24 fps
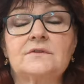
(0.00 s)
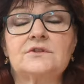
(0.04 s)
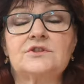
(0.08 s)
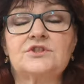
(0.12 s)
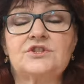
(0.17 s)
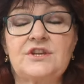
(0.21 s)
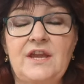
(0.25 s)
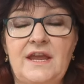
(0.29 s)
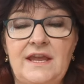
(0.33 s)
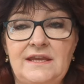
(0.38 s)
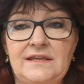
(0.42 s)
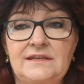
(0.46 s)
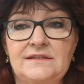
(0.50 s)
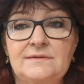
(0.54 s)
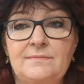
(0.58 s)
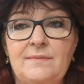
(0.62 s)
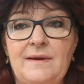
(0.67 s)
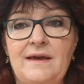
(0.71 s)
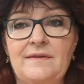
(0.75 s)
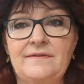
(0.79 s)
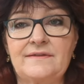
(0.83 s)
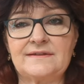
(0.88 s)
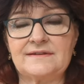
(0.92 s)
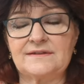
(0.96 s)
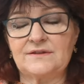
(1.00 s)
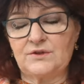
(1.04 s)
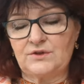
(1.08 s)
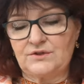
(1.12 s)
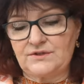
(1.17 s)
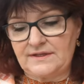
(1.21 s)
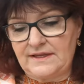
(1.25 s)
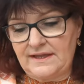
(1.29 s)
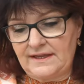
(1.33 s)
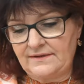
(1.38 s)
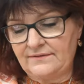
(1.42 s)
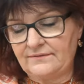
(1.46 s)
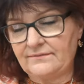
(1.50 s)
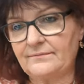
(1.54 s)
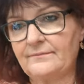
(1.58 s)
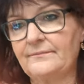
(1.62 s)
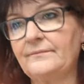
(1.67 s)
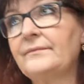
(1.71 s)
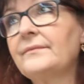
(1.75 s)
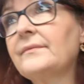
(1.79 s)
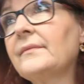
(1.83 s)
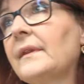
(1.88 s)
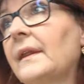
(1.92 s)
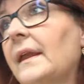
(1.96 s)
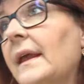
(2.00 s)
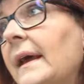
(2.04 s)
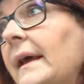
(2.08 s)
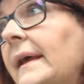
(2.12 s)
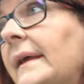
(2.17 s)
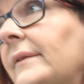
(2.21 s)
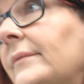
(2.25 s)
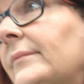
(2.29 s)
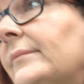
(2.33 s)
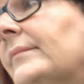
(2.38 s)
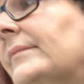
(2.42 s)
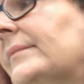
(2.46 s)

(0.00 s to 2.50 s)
changed about this hoodie. Okay.